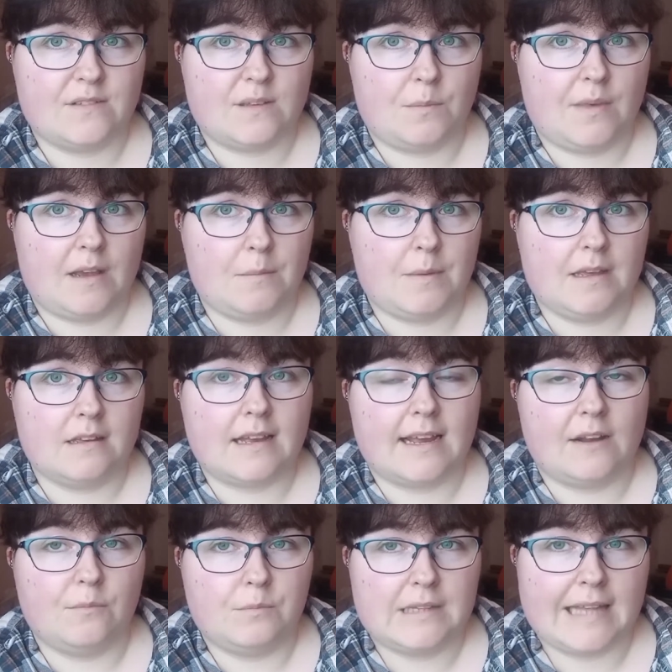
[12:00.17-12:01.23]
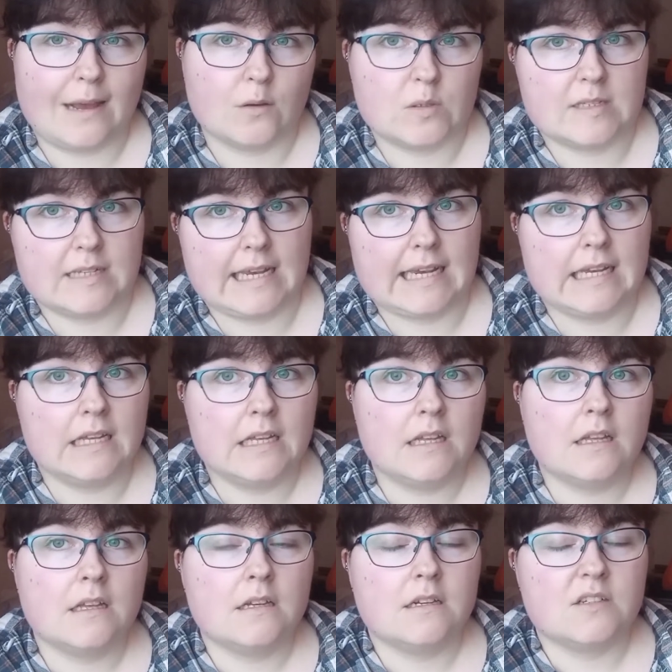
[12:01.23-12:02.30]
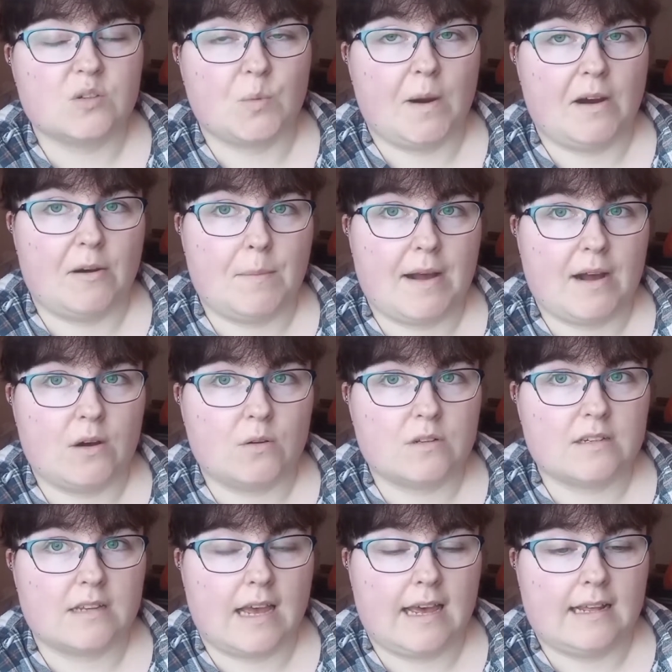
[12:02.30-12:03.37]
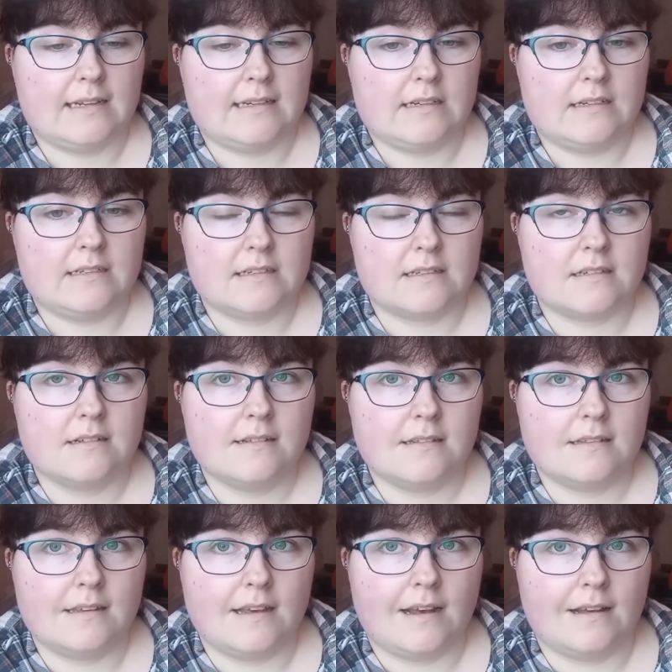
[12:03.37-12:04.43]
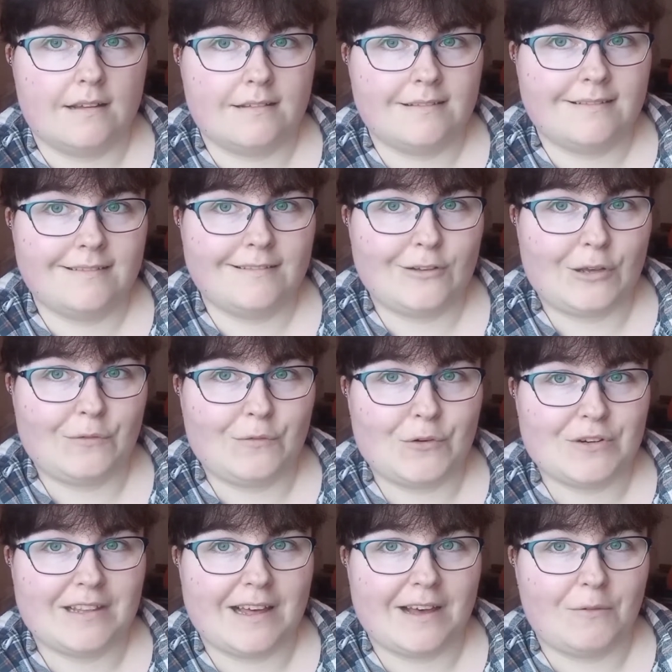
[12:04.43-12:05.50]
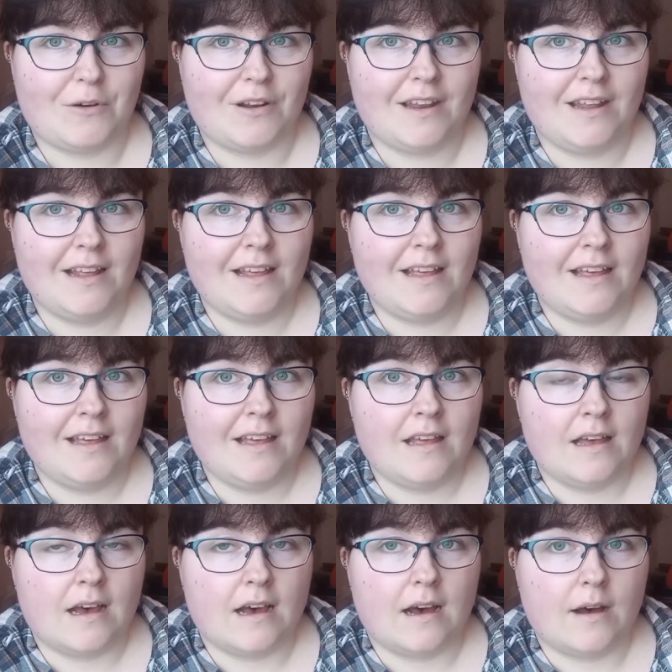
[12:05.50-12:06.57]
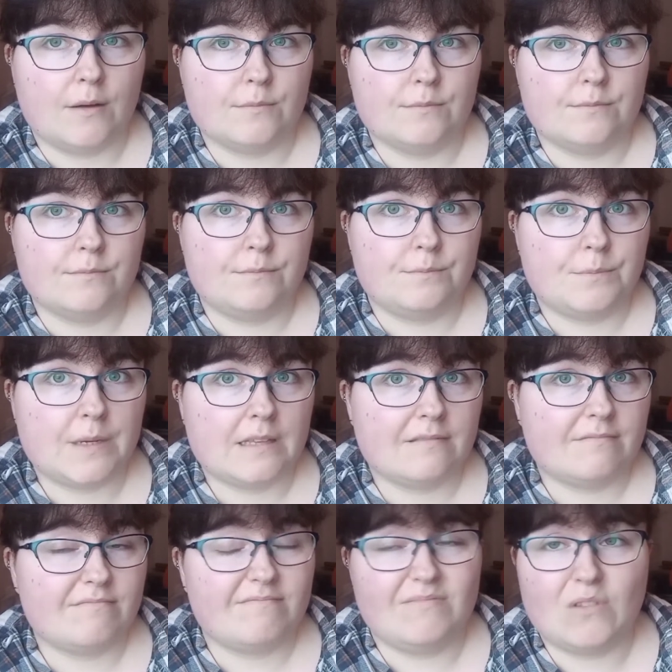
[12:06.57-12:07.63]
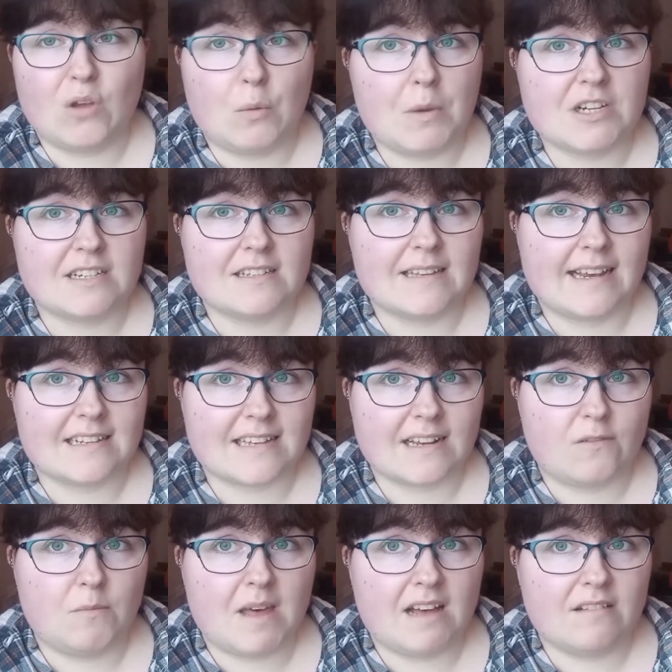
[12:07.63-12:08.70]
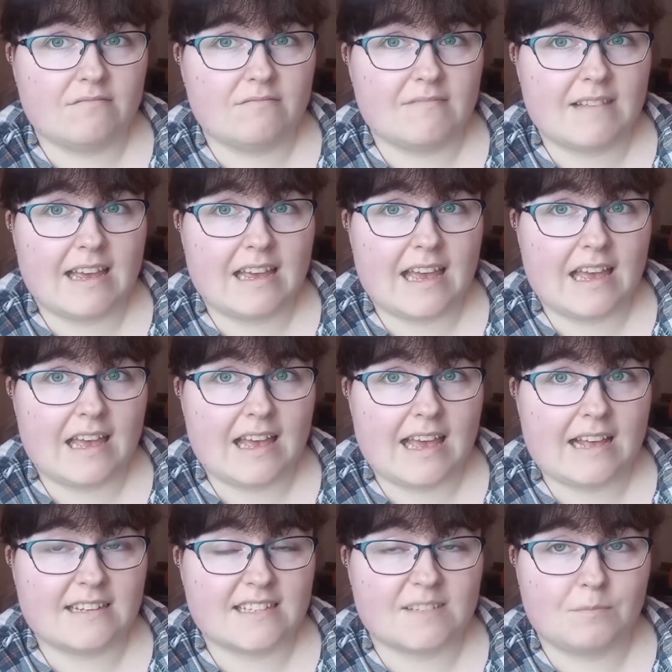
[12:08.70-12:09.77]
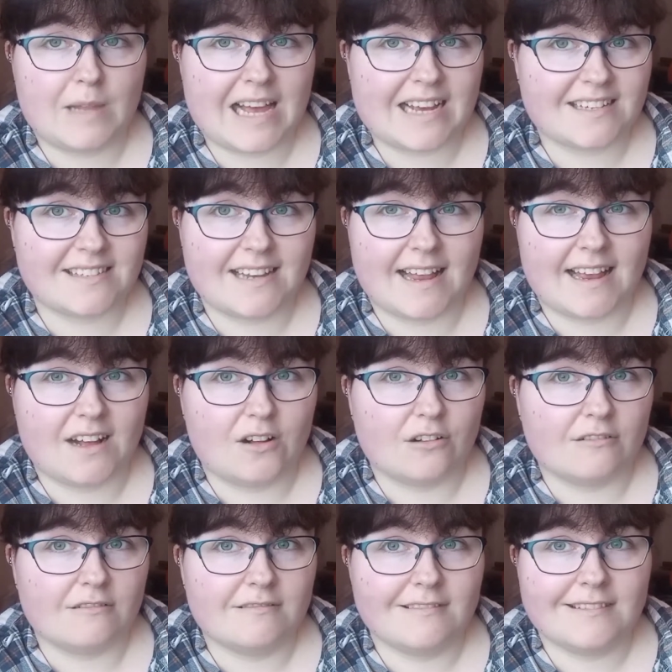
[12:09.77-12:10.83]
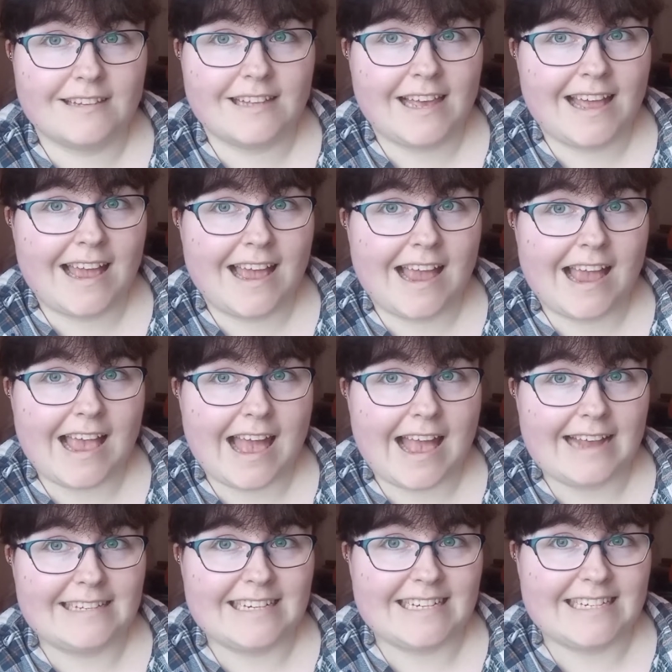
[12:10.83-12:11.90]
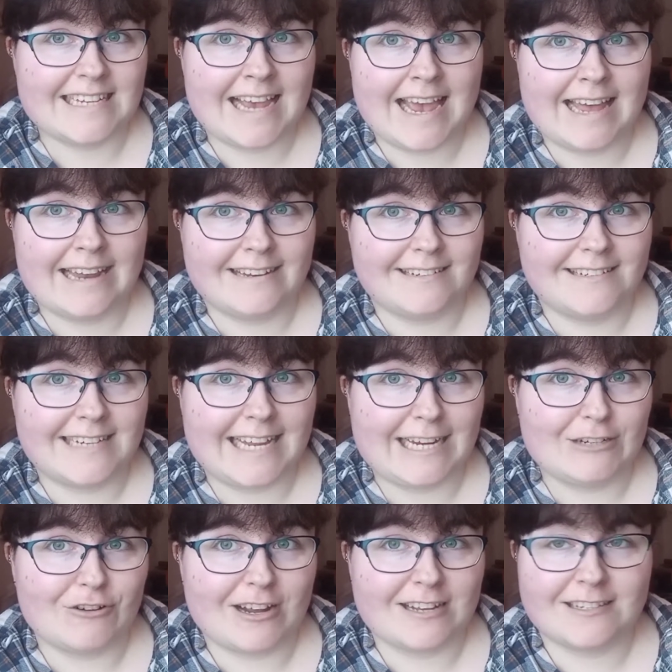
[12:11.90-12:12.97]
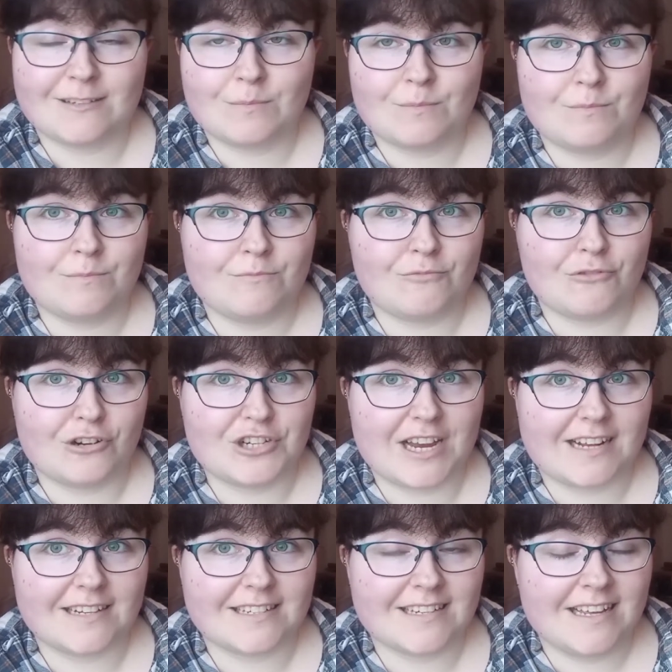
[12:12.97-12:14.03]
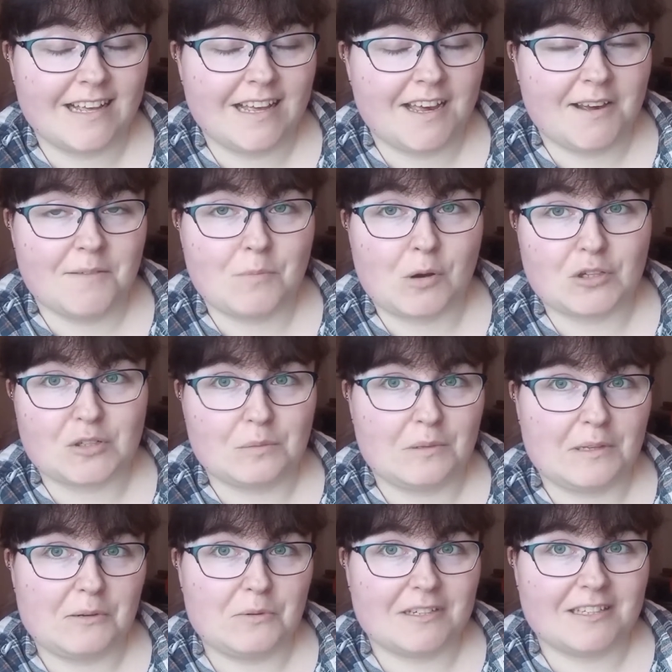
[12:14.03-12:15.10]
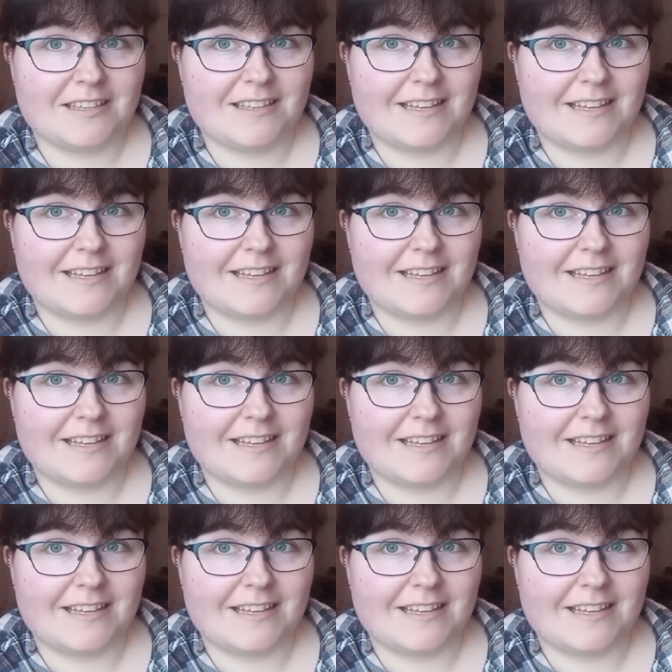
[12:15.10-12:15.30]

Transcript: something a bit kind of blousey to wear about. And yeah, looking forward to that one. But not much to say aside from that. It's Black Snail 1810 day dress project, possibly with